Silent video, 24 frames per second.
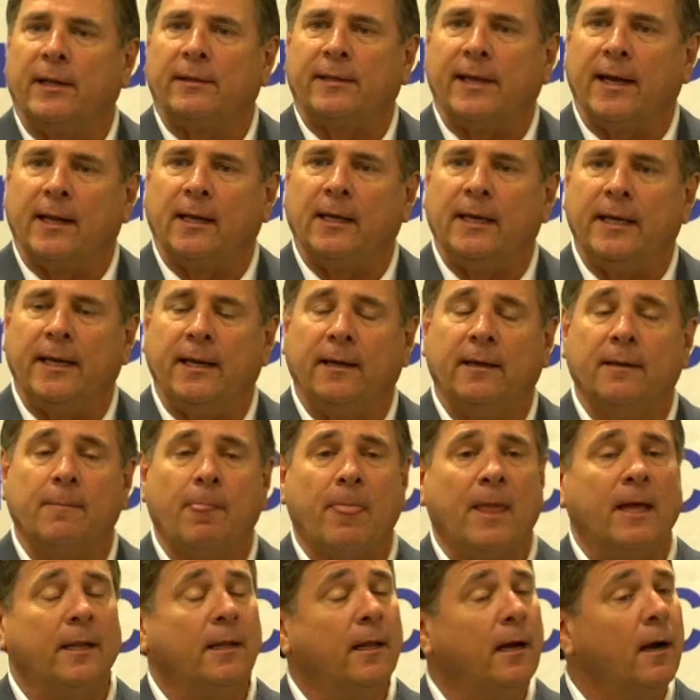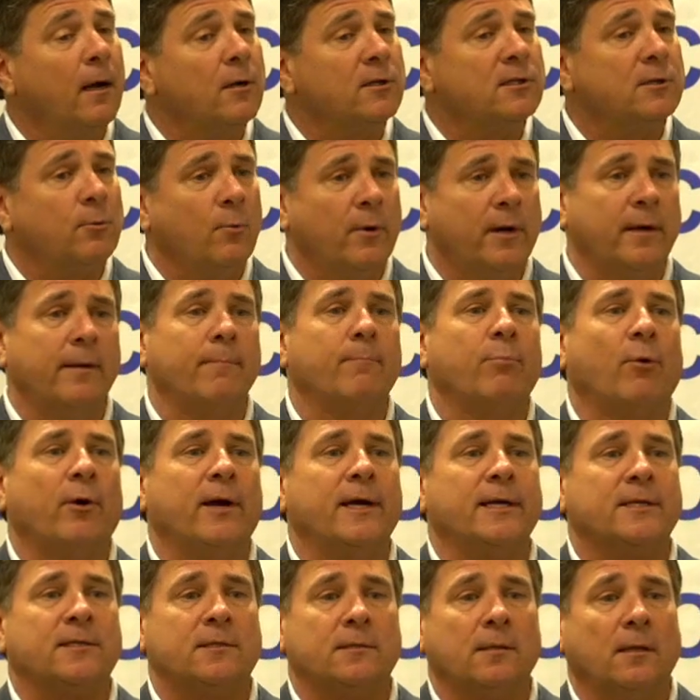that league. And then I also want to
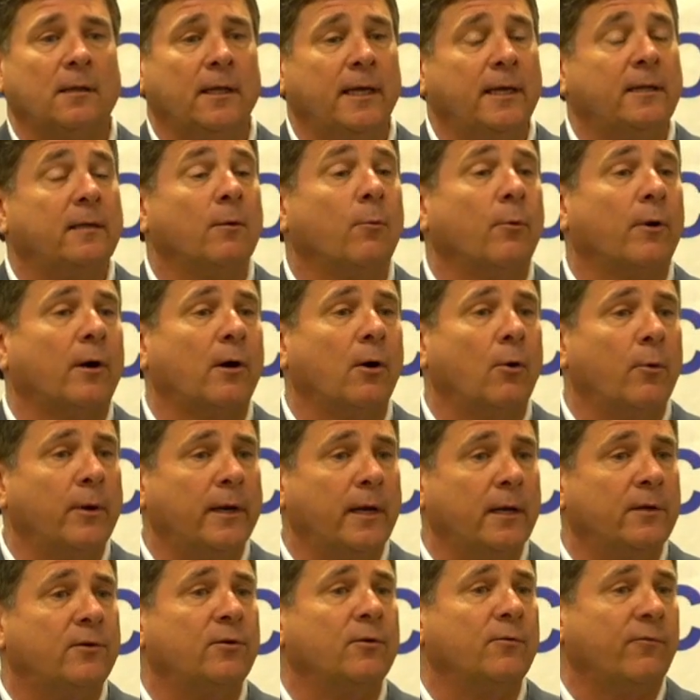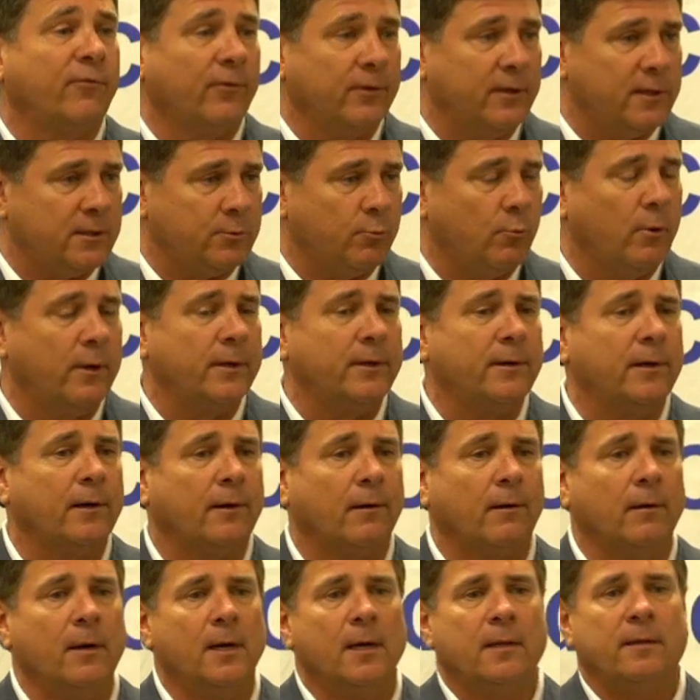embrace the league that we're going into for this 1
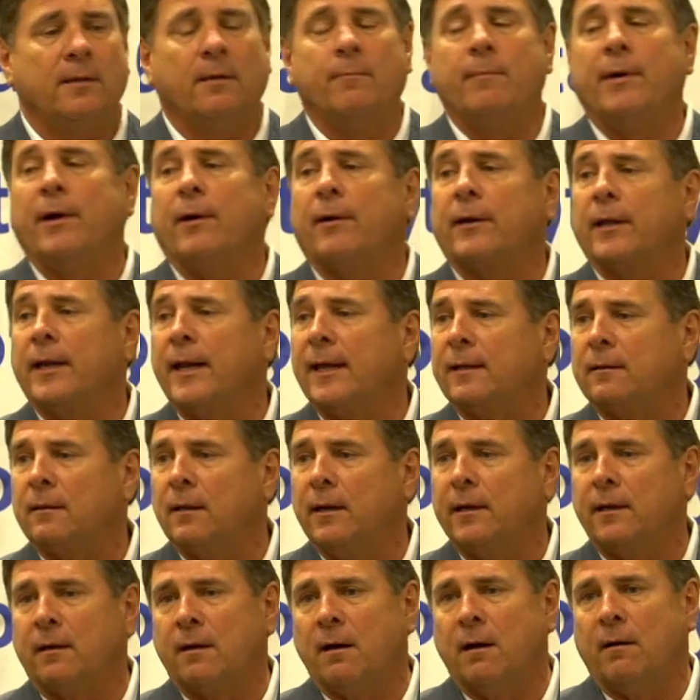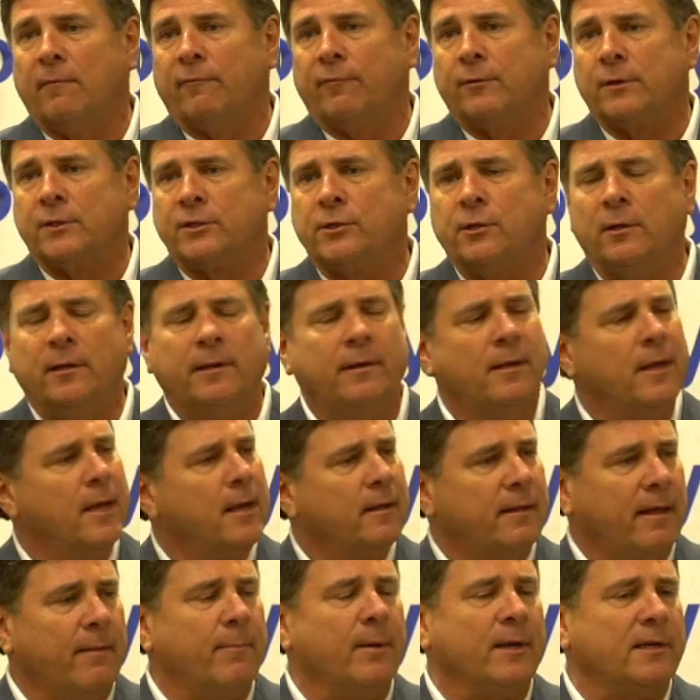year, the American Athletic Conference. You know,
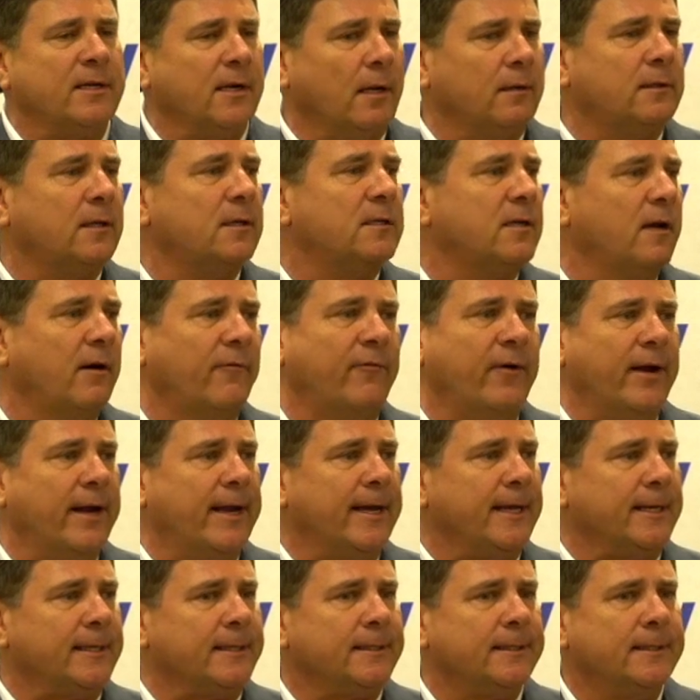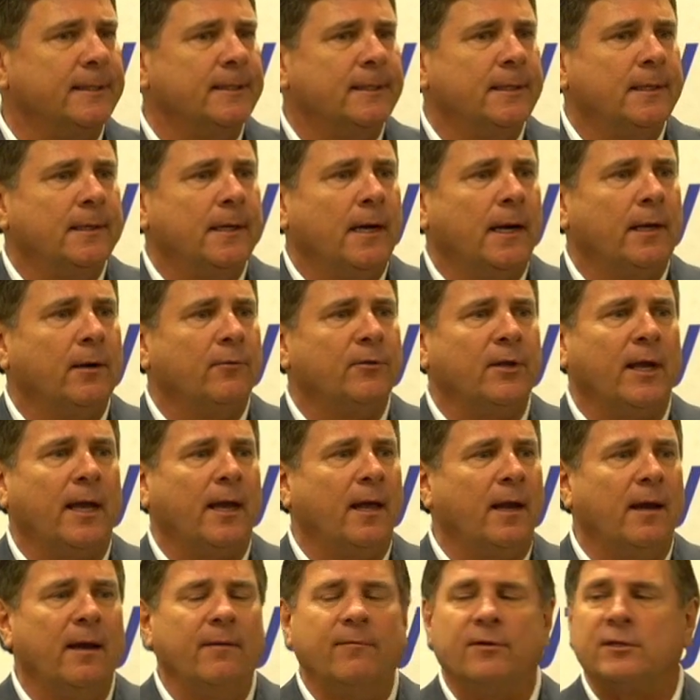they've been dealt a tough hand. I don't think
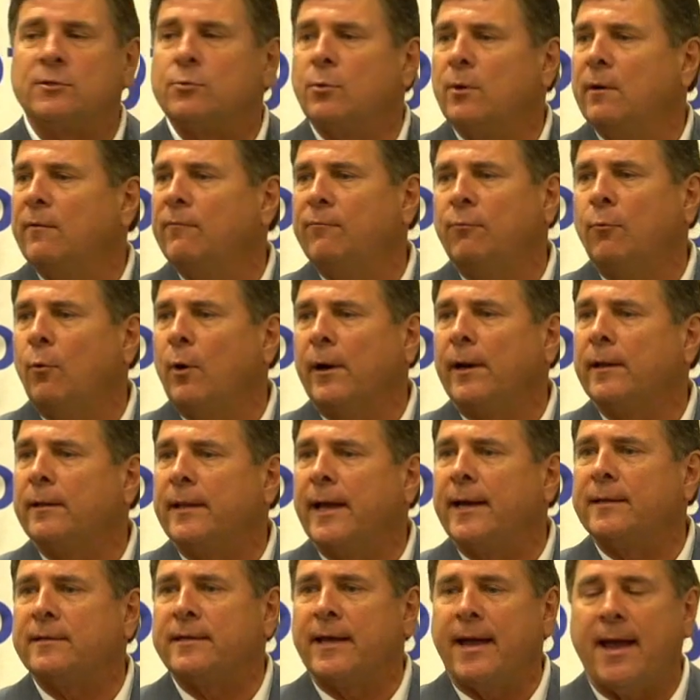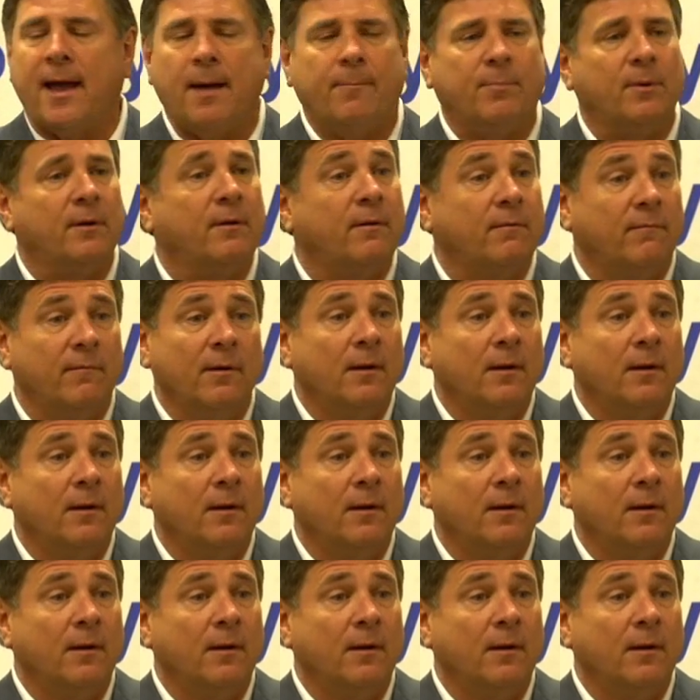any of us would have wanted that to happen,